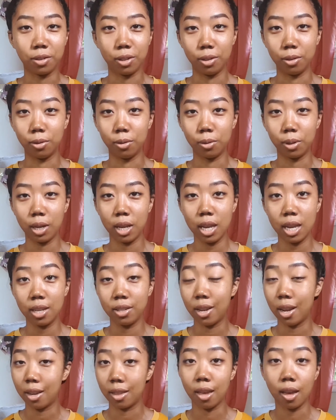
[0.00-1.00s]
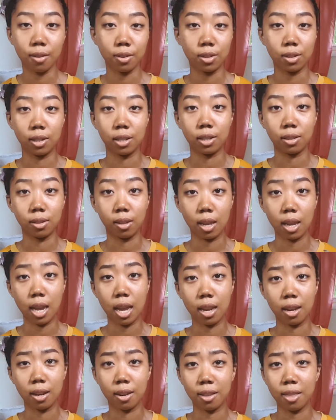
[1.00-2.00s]
to take that seriously
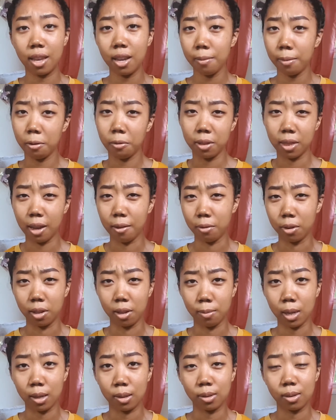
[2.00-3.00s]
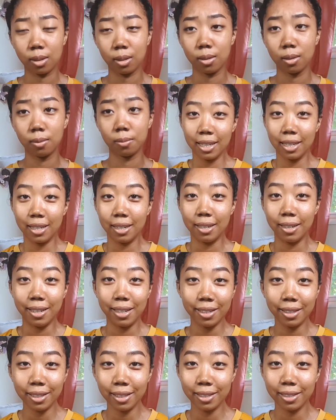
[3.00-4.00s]
and think about what that really means.
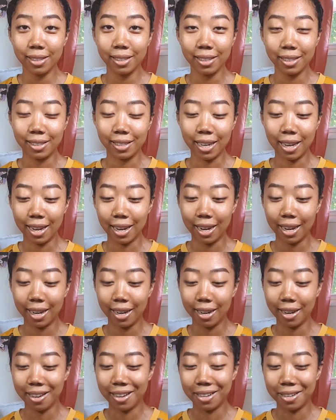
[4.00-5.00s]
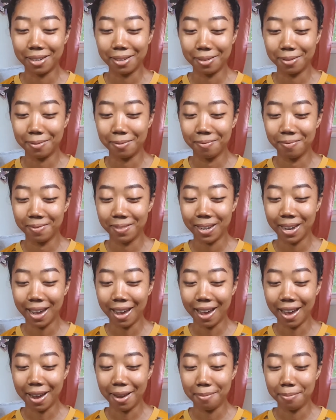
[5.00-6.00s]
Needless to say, um,
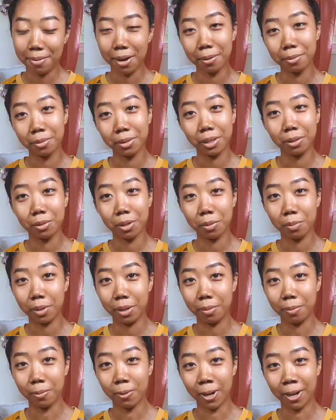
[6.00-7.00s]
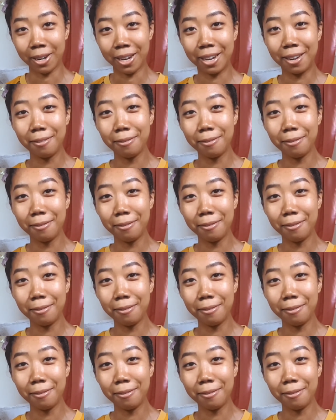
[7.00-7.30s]
I probably won't be working